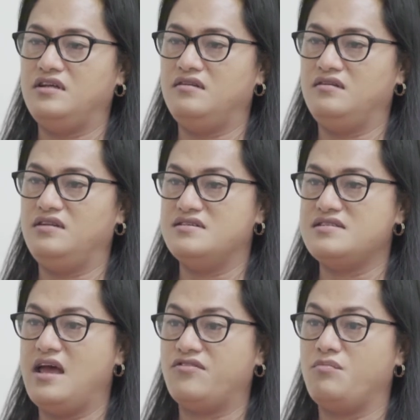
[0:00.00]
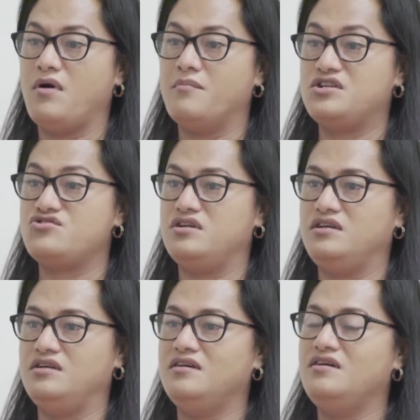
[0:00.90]
in this
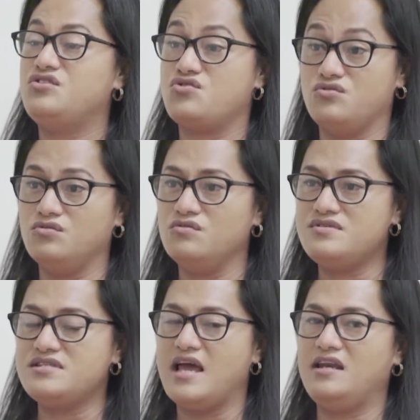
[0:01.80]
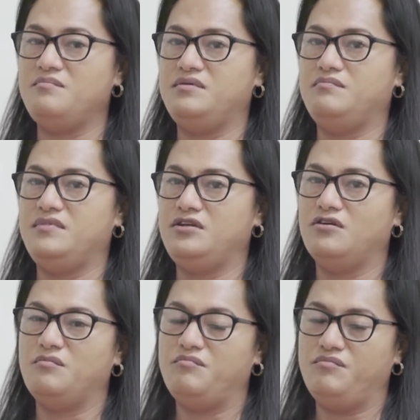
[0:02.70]
anthropometry tools and,
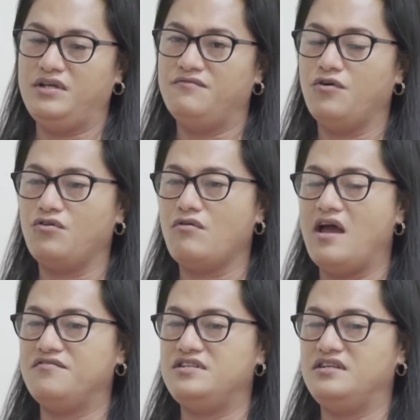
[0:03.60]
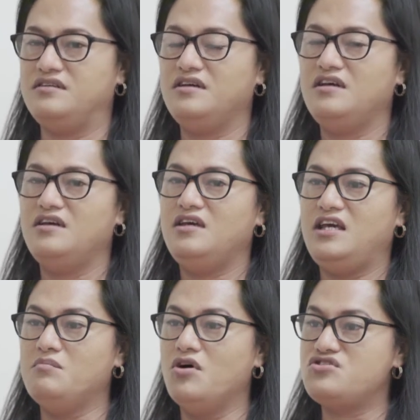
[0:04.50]
being photographed in
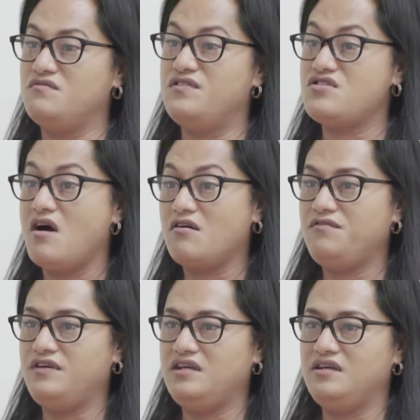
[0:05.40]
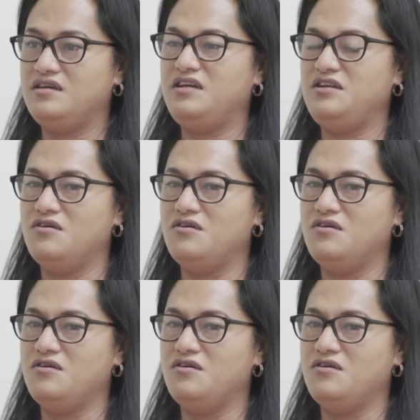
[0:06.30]
motion photography,